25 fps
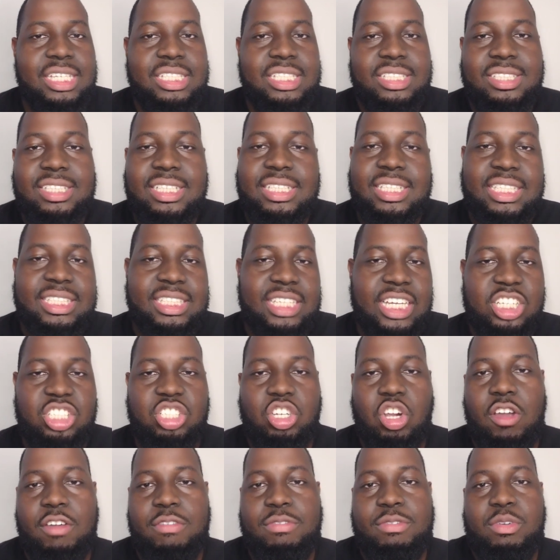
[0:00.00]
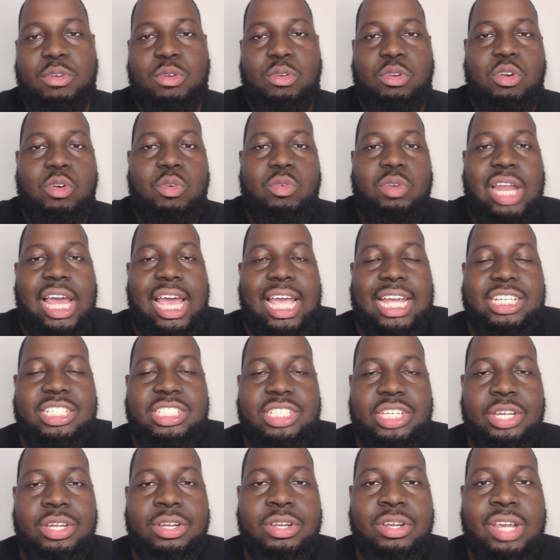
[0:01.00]
66-yard field goal
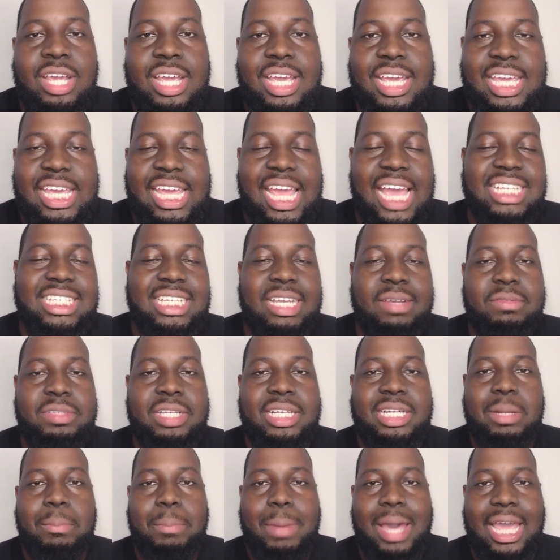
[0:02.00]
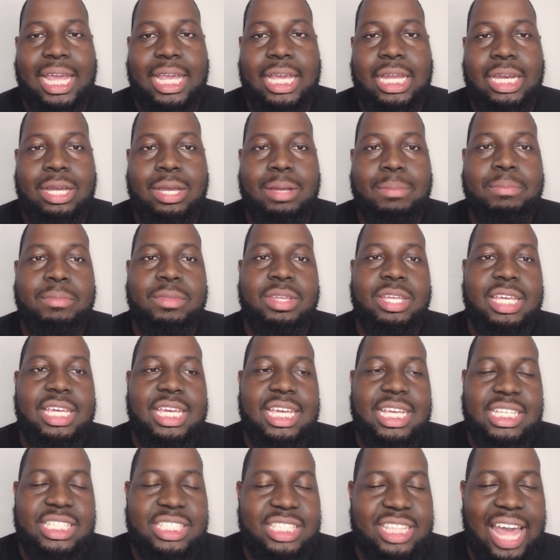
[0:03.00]
last year. He has everything to back it up.
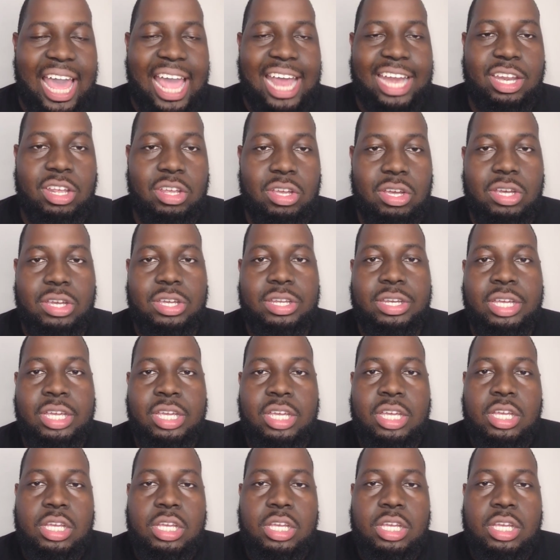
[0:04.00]
He's that good.